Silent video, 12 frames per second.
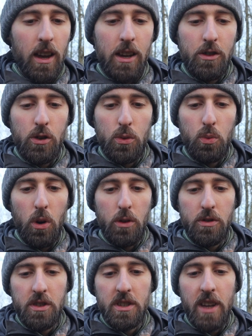It just
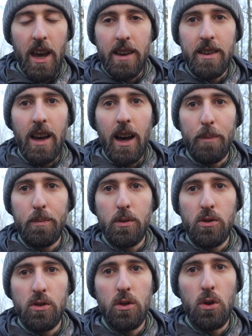won't stand up
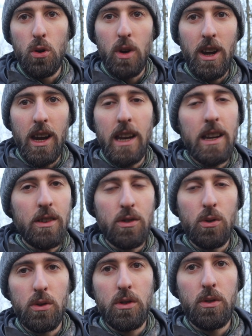to any
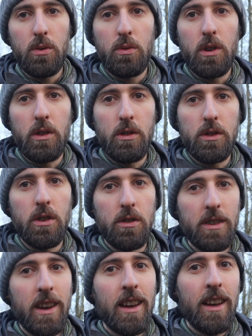sort of rigorous
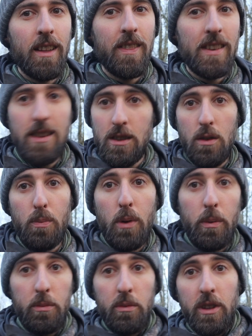use. This is a
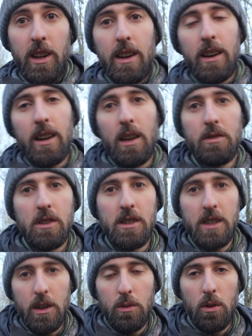problem with liner gloves in
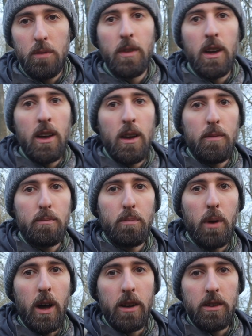general,
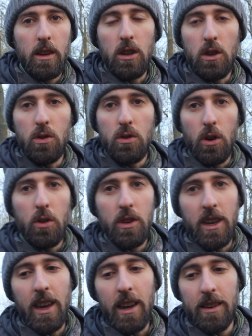but you
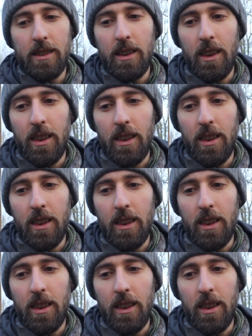don't get